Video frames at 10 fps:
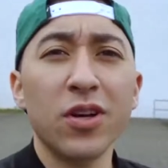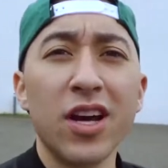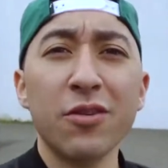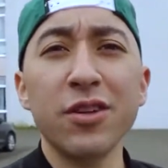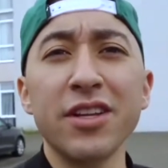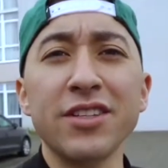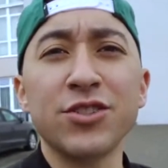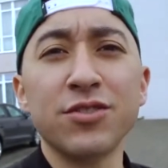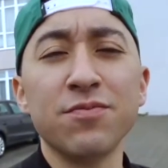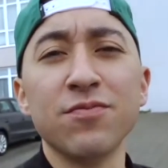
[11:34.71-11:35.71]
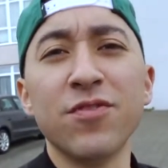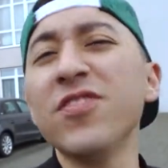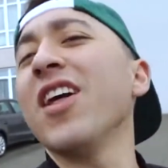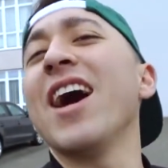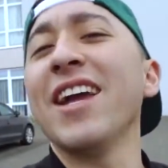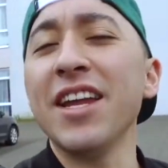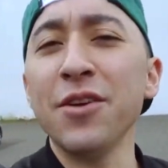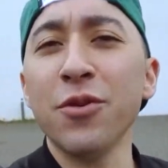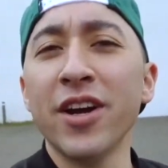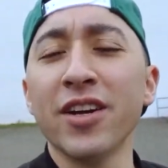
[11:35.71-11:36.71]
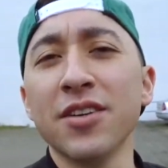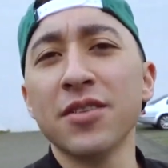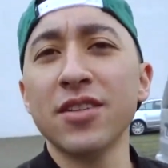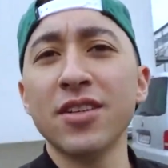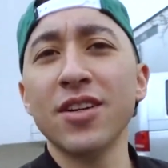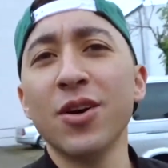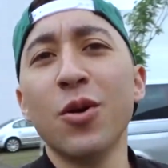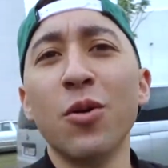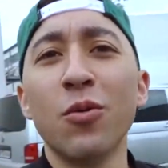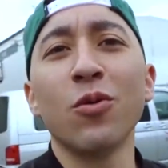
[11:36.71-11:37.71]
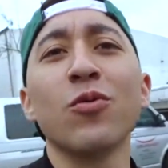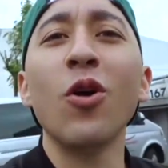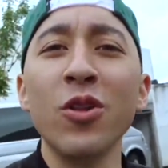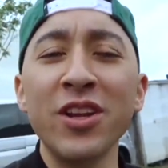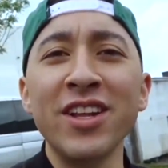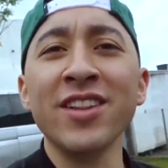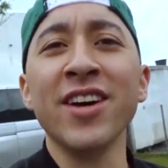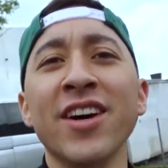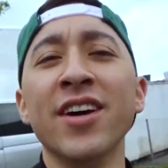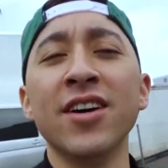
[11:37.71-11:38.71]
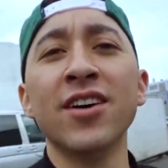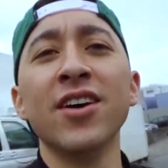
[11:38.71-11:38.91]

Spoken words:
We're not really flying anywhere. We're rolling in the